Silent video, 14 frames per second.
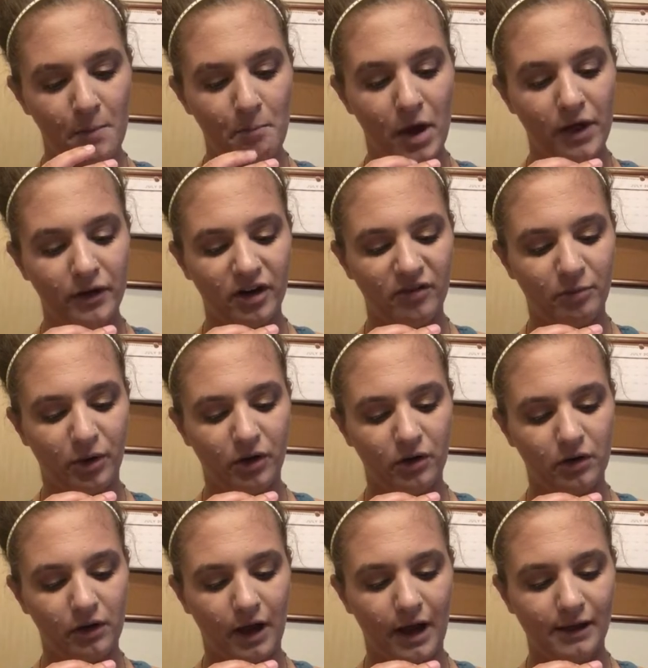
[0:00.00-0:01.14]
Mother of Pearl
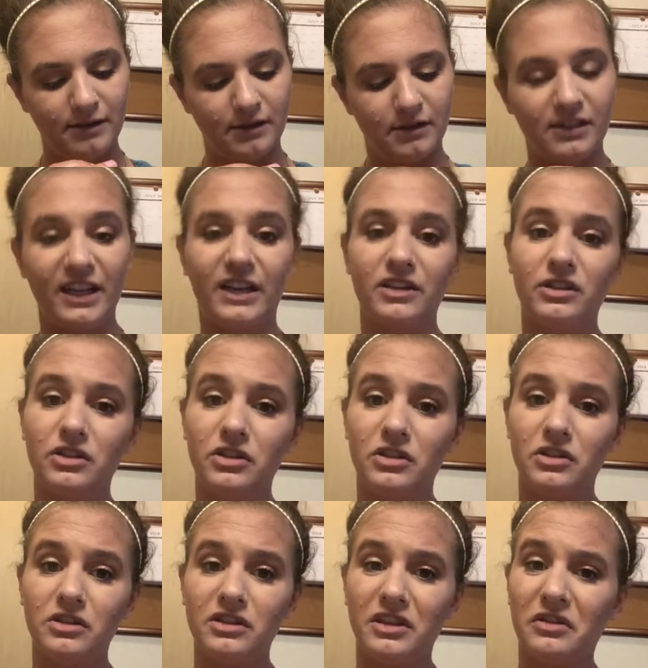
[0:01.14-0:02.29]
Gloss and
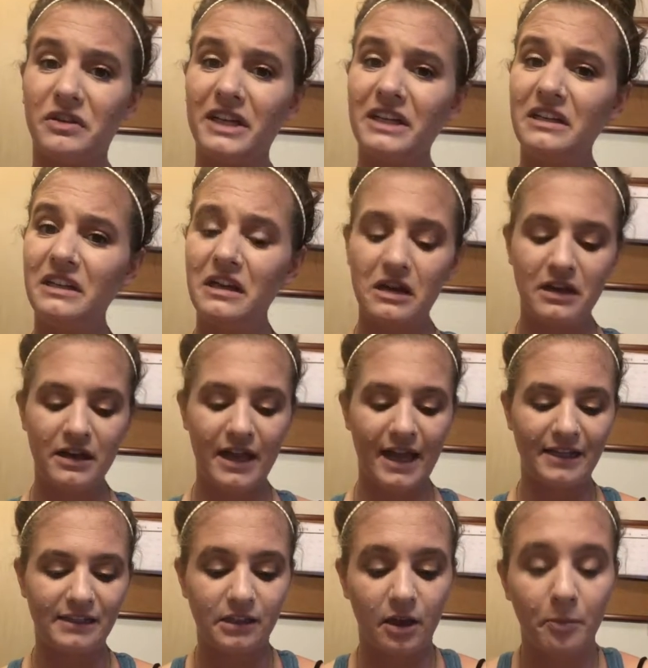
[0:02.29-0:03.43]
Sarita.
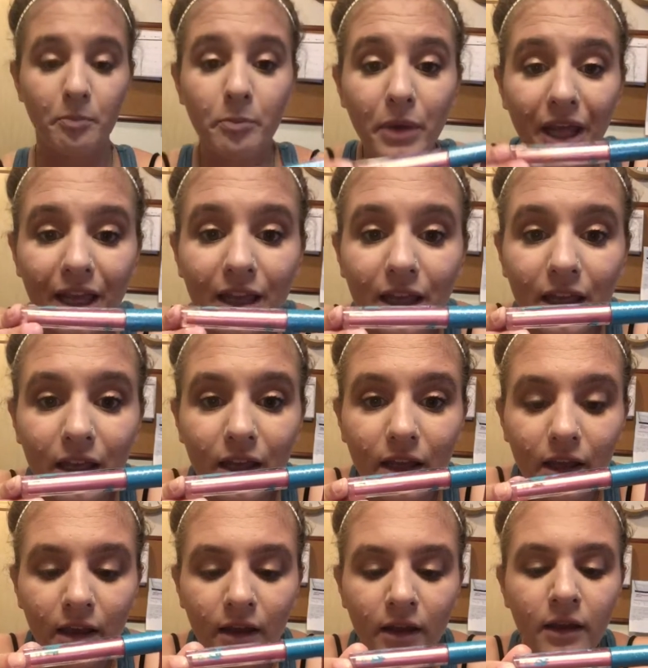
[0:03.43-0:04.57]
It's the
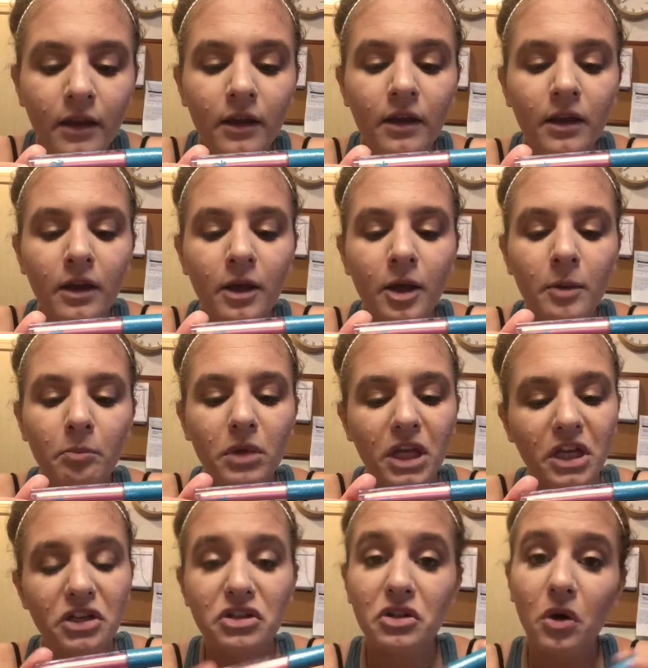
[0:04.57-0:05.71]
pinky
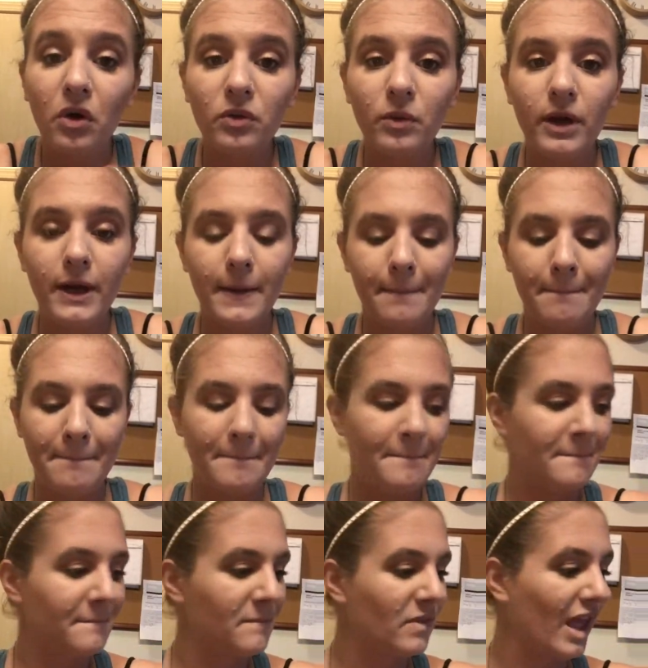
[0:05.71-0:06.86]
peach gold one.
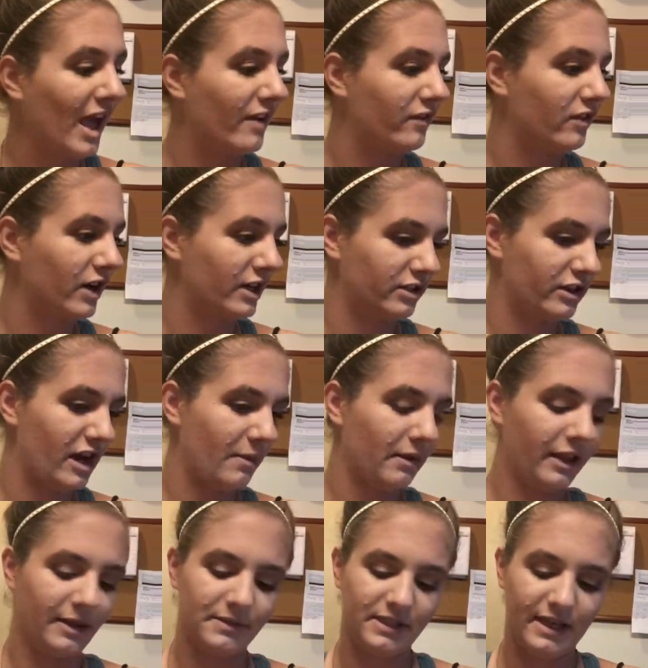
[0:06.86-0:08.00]
I forgot to grab a
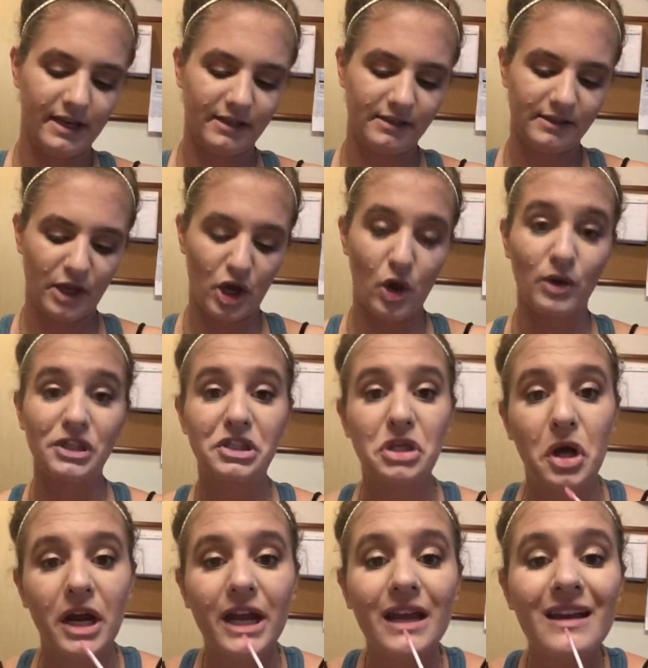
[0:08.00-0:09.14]
lipstick, so
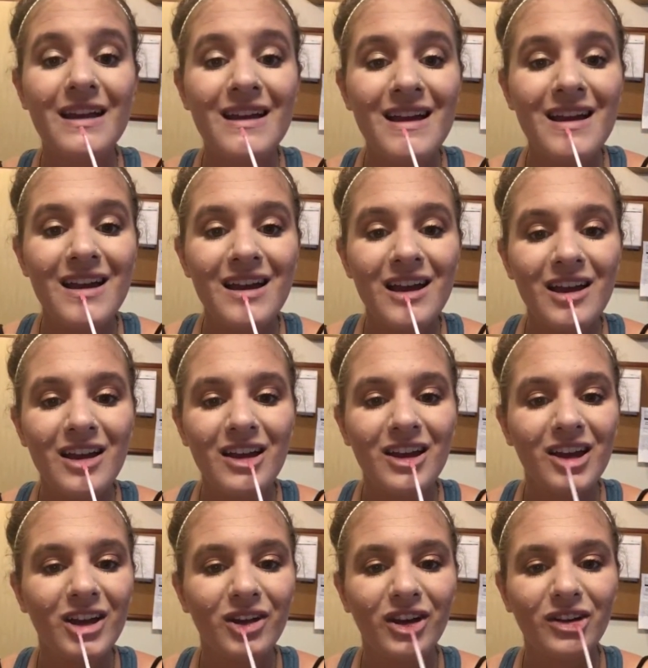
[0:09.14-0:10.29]
sorry.
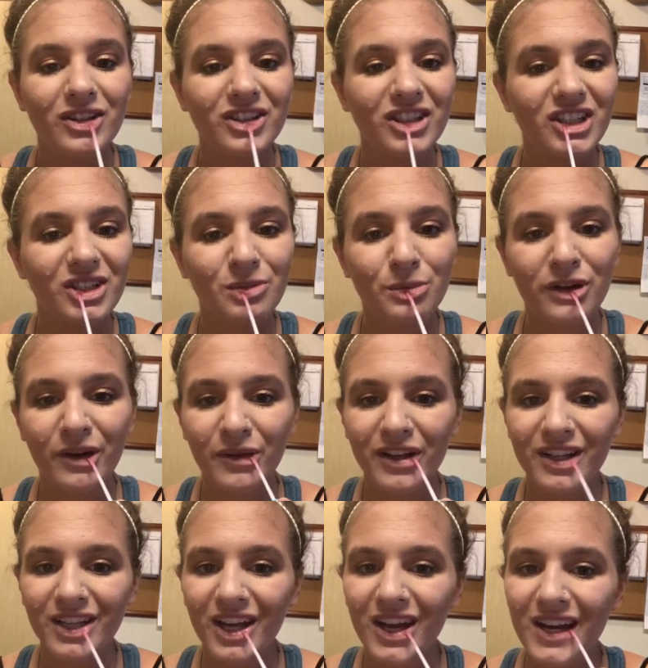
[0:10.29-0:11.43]
I'm just gonna pop
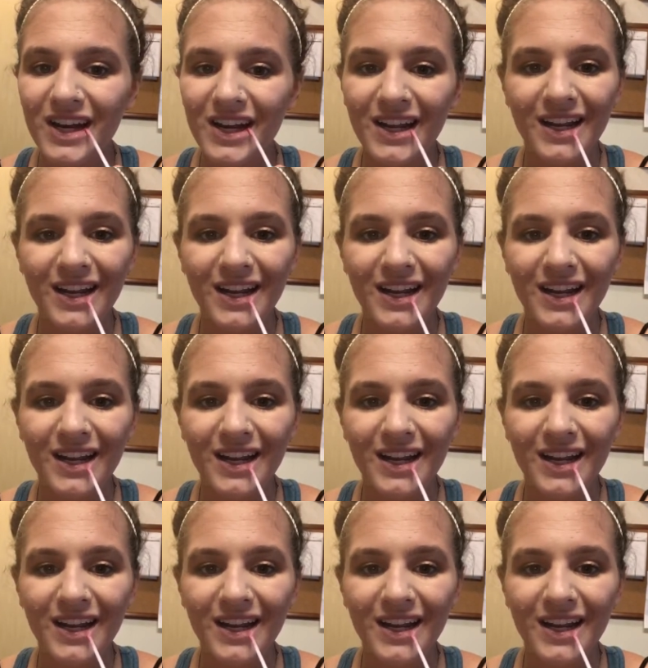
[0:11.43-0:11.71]
this on.